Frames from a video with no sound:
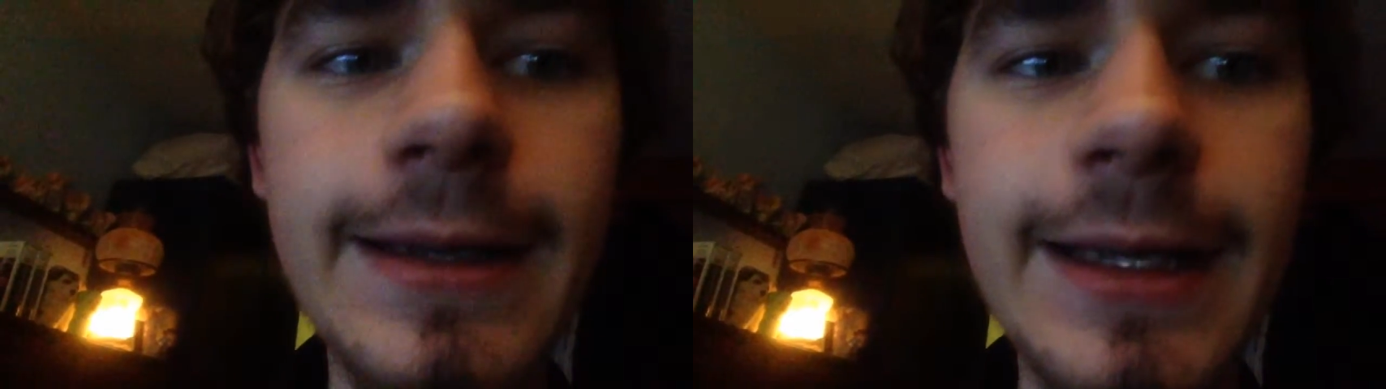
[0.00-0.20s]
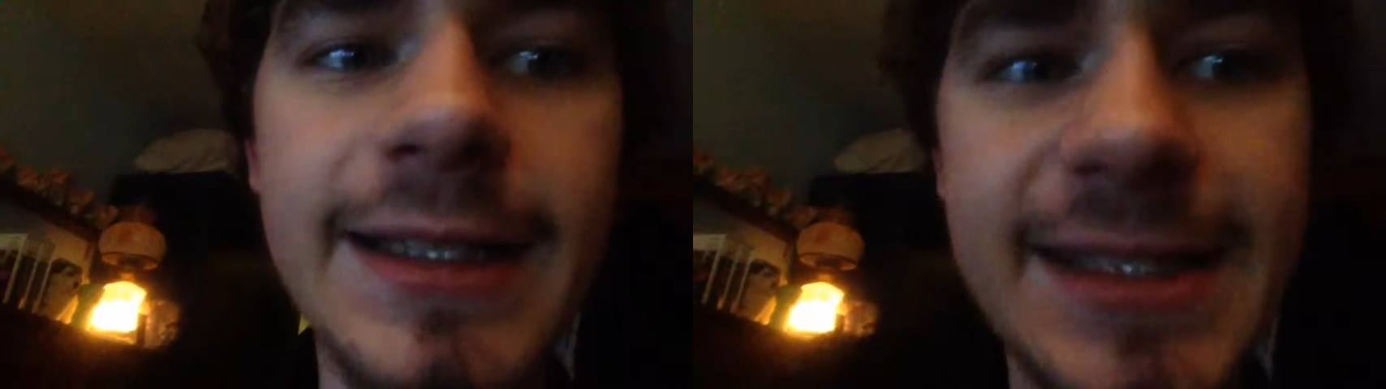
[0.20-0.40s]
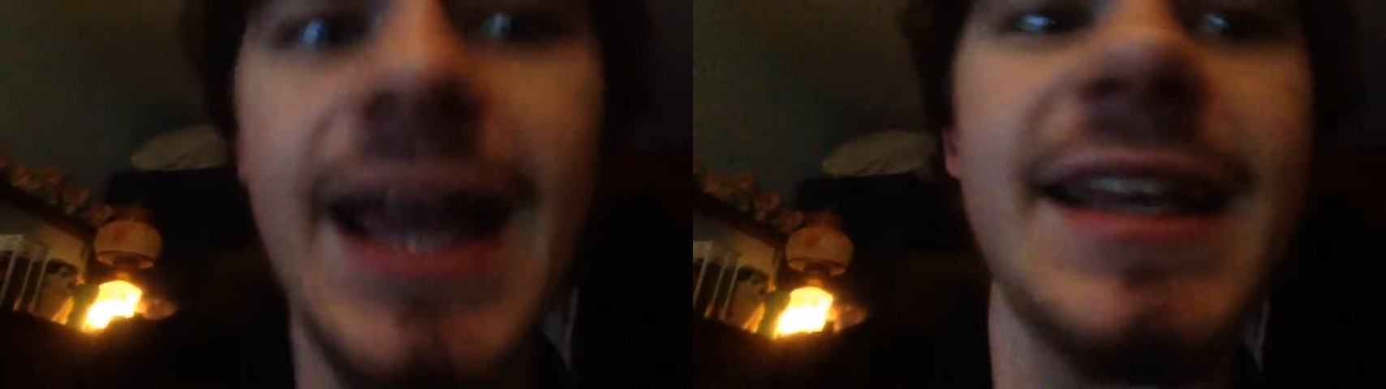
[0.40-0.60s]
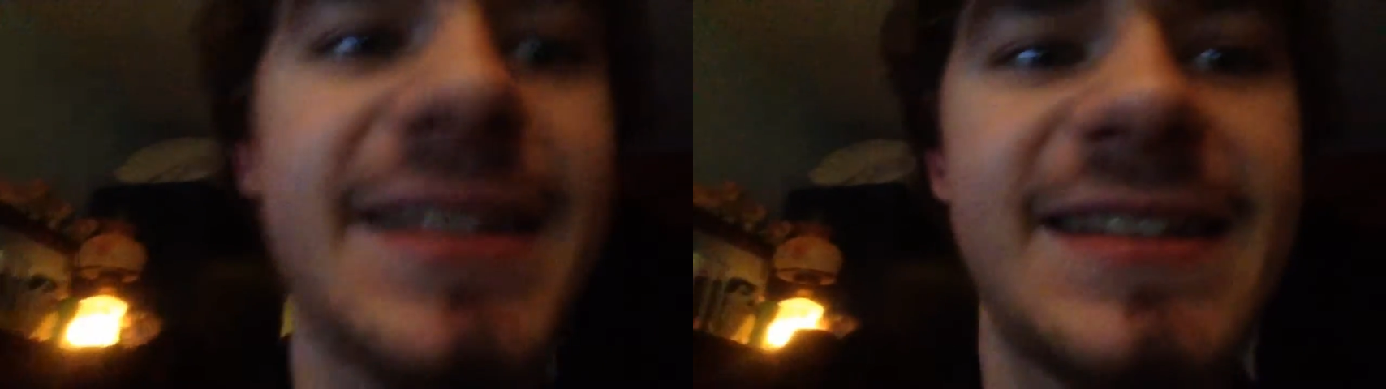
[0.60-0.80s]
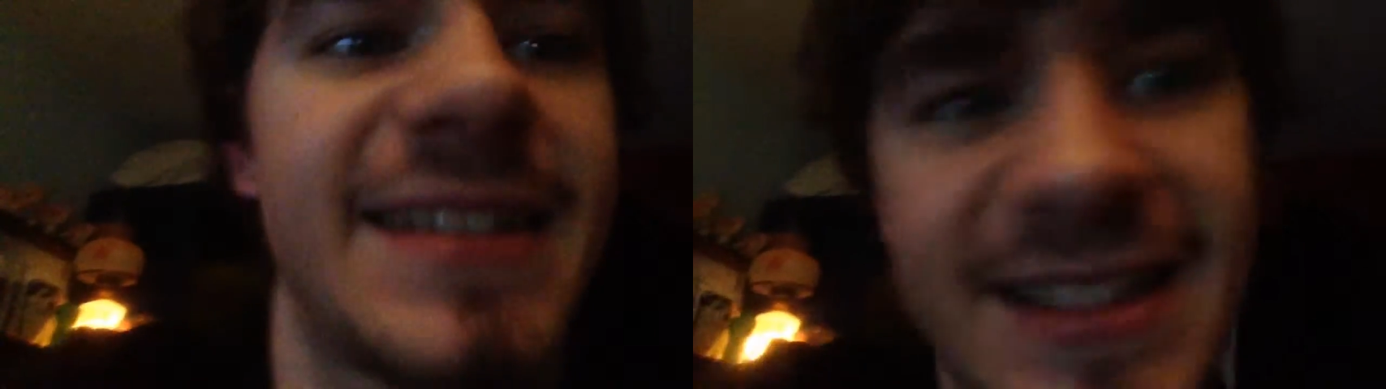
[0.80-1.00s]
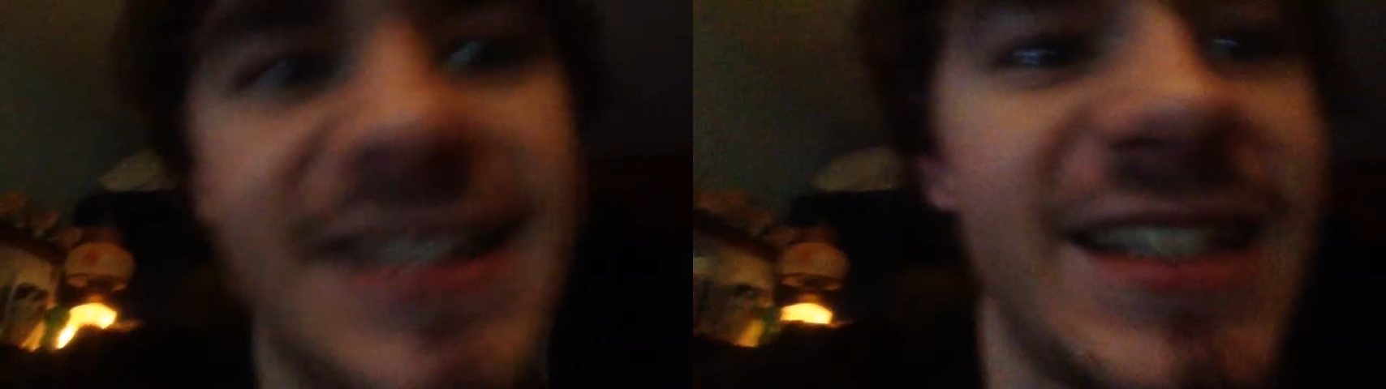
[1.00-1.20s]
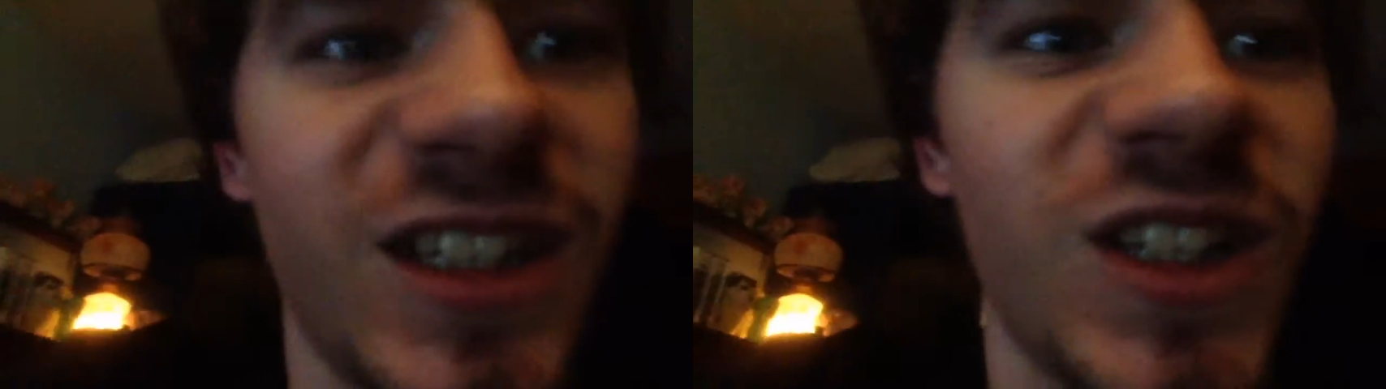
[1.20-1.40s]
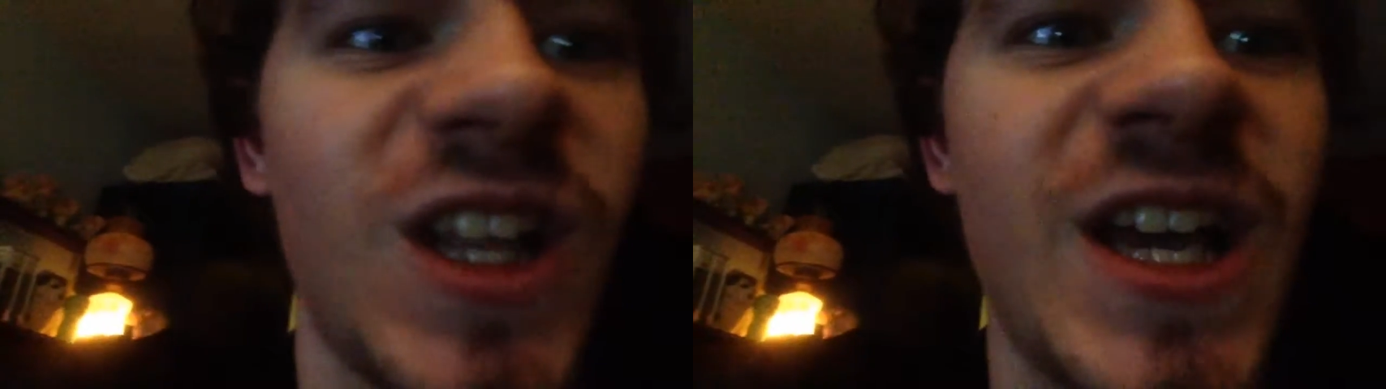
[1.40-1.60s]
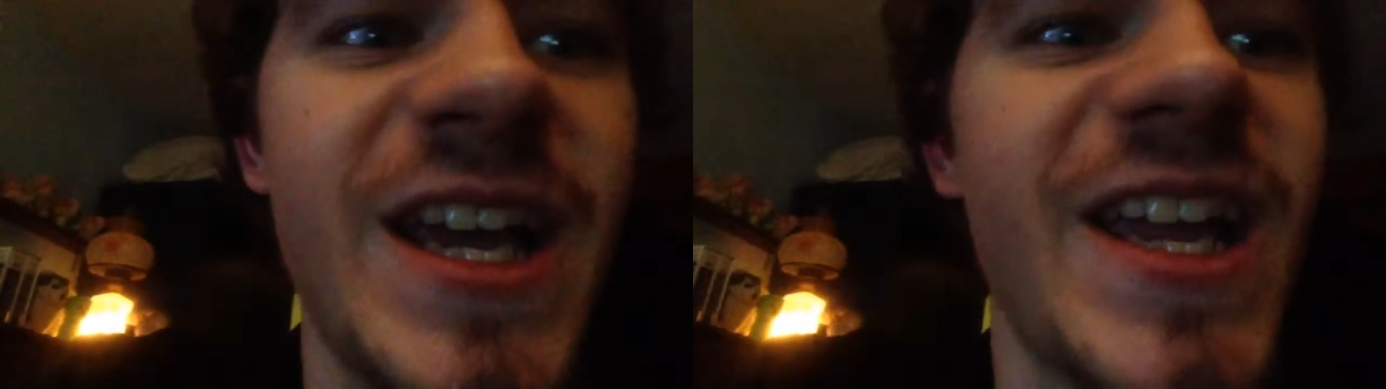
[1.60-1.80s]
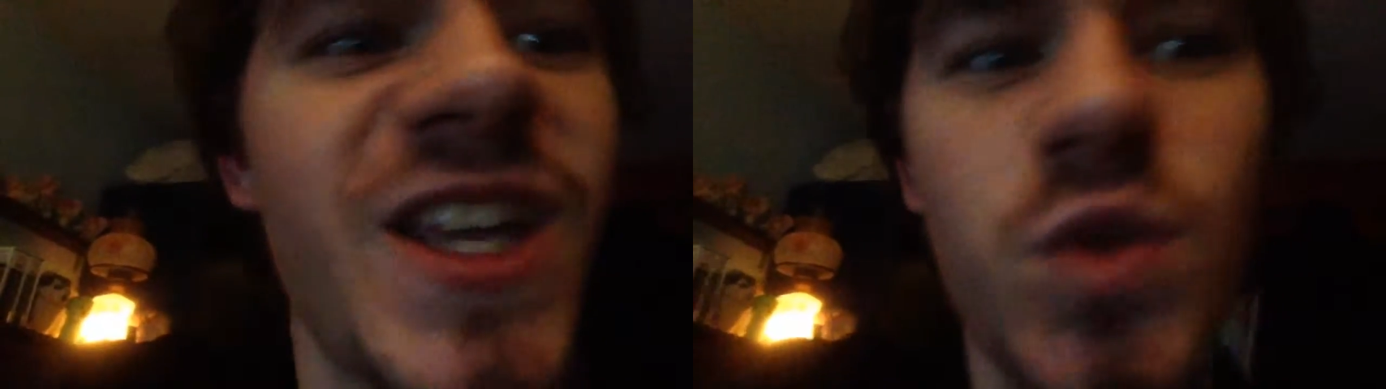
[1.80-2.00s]
because yes, this still
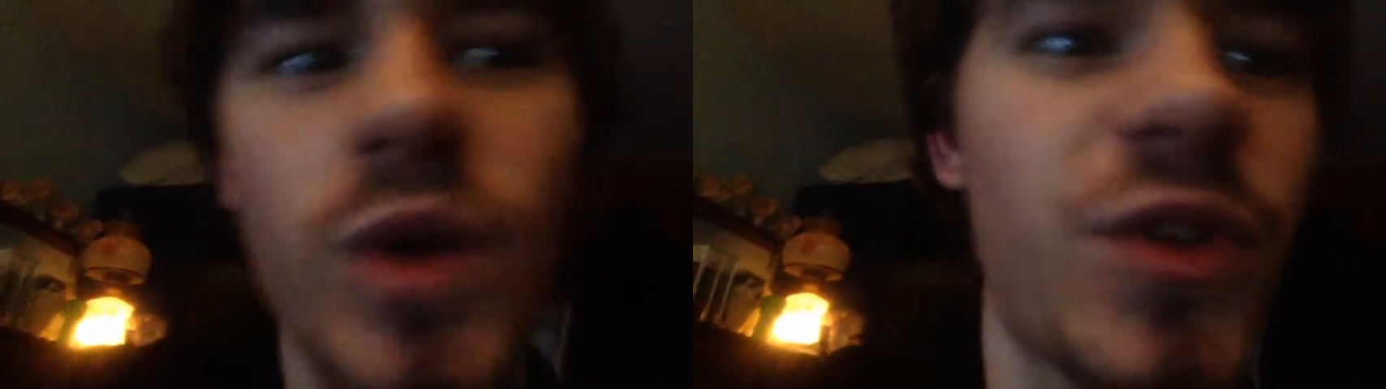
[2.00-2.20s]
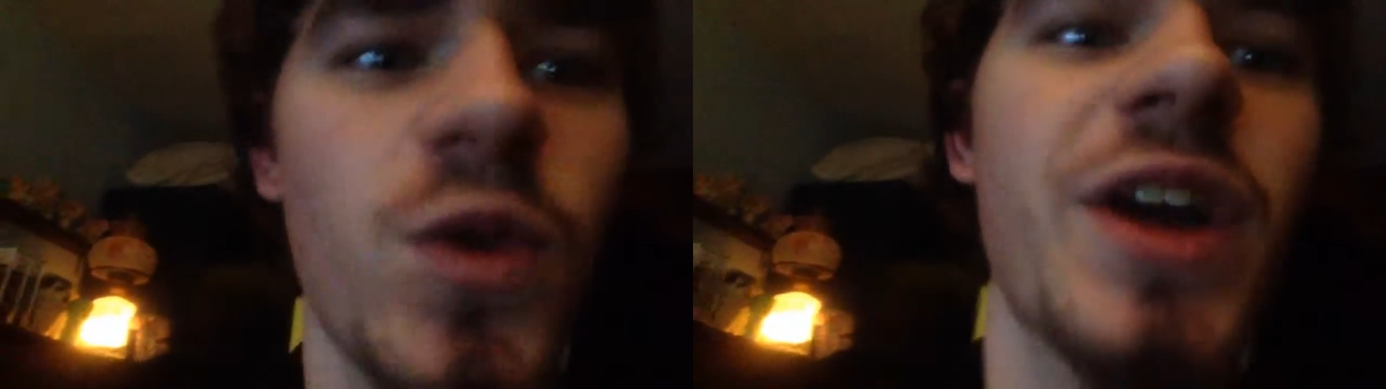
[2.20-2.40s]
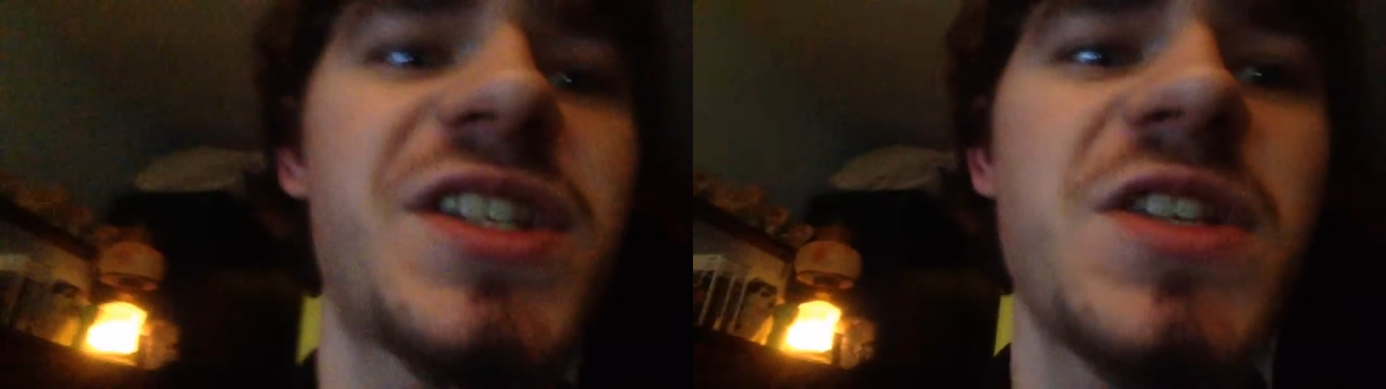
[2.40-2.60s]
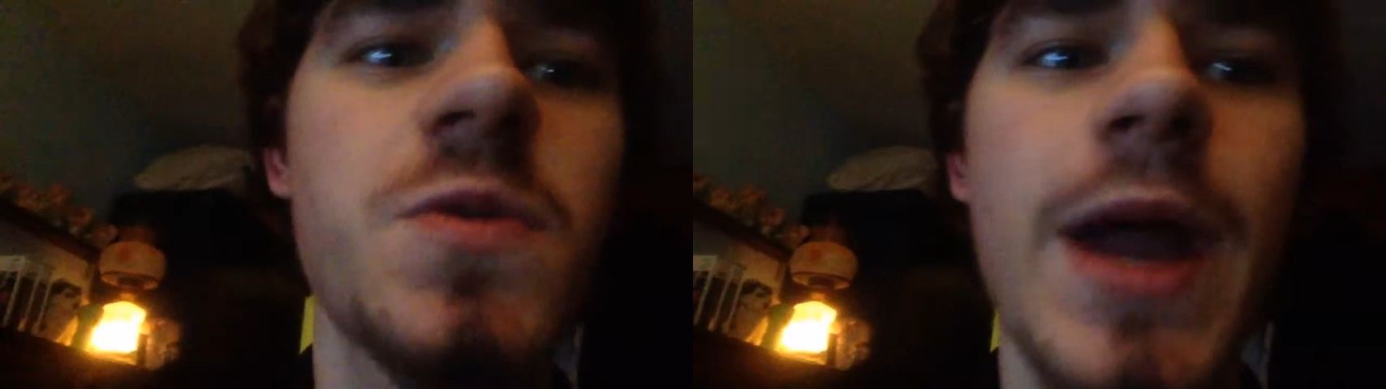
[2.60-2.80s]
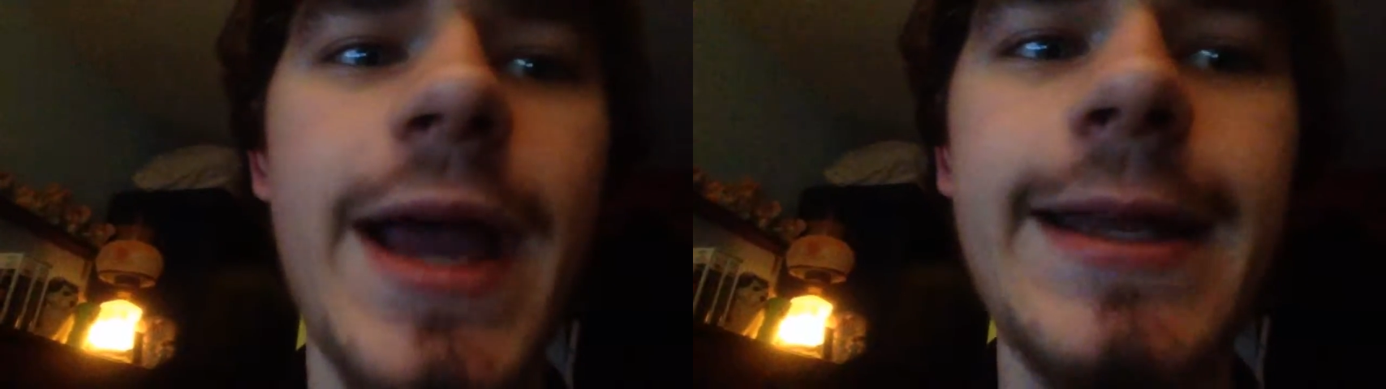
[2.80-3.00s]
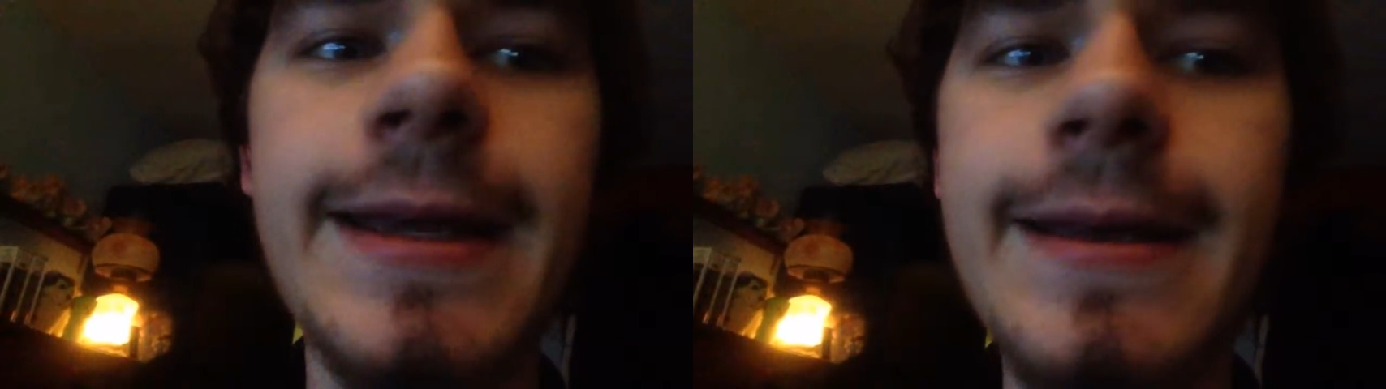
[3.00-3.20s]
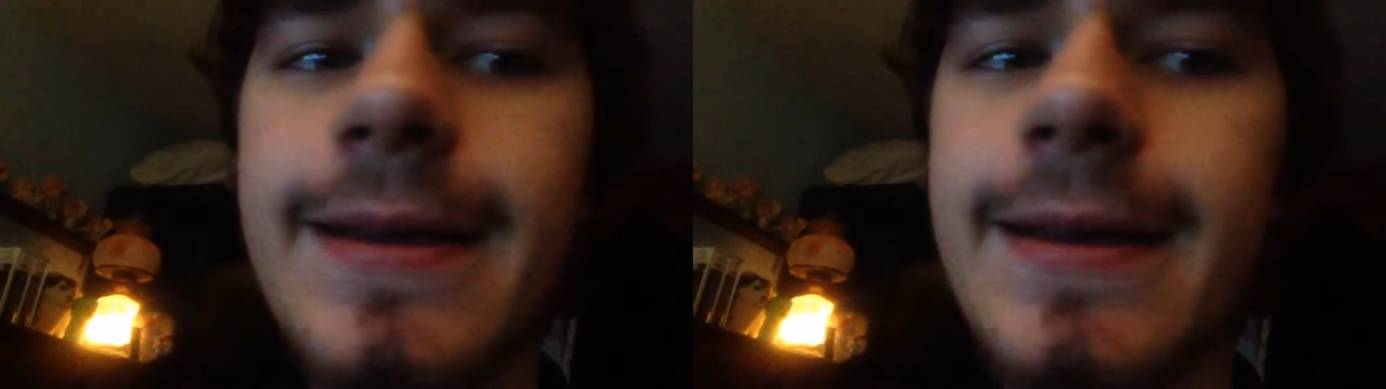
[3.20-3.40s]
is with Rusty Red.